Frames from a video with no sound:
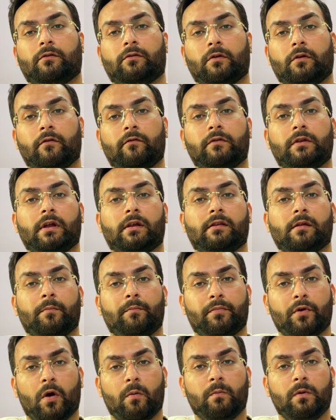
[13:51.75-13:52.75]
So if there's a
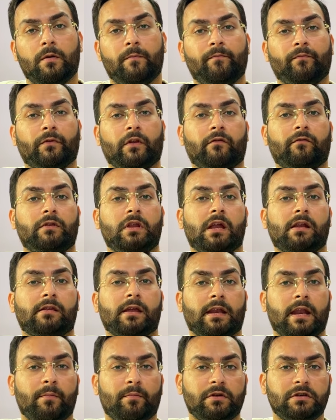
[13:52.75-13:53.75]
problem, if there's
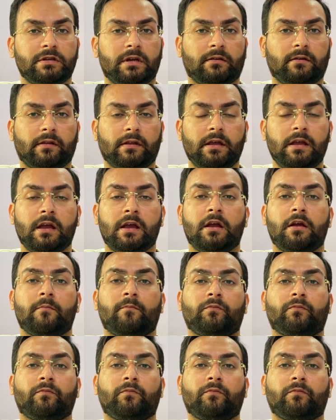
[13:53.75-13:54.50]
an emergency,